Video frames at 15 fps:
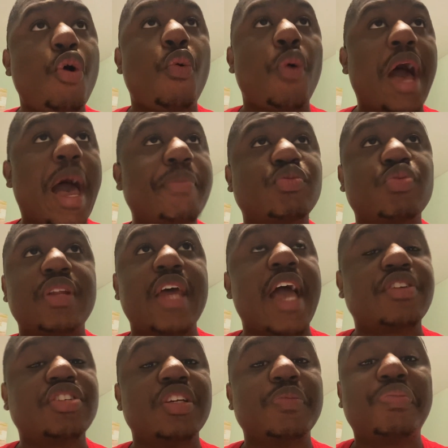what happens when they
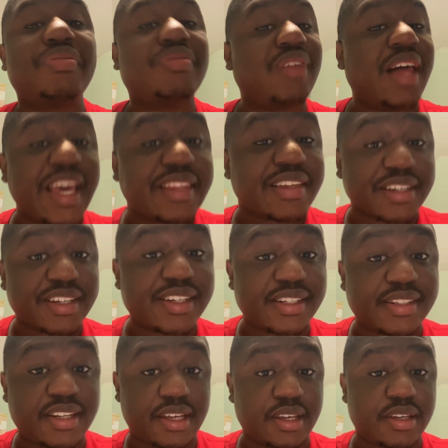actually play the good
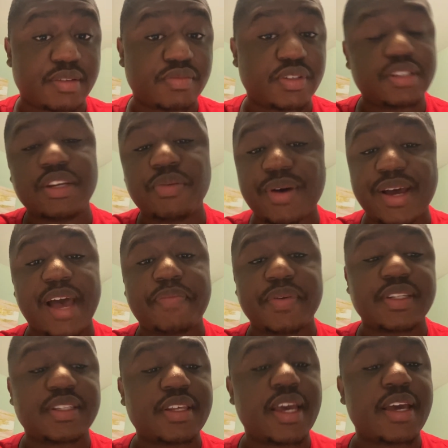teams. See what
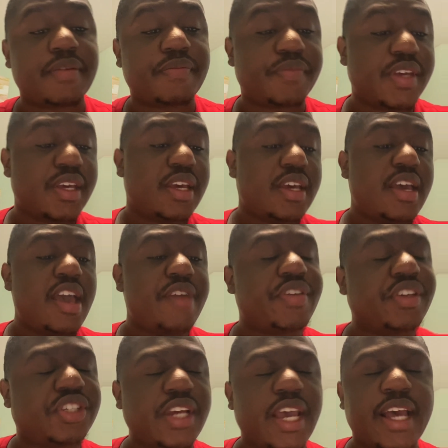happens then. And the
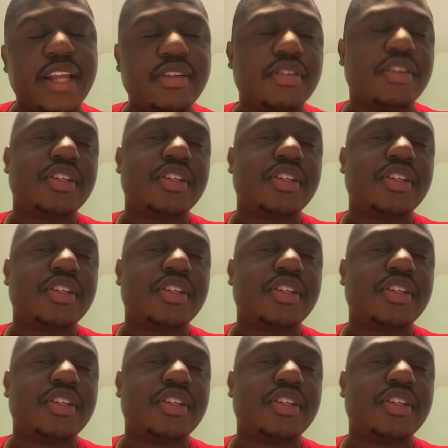Jets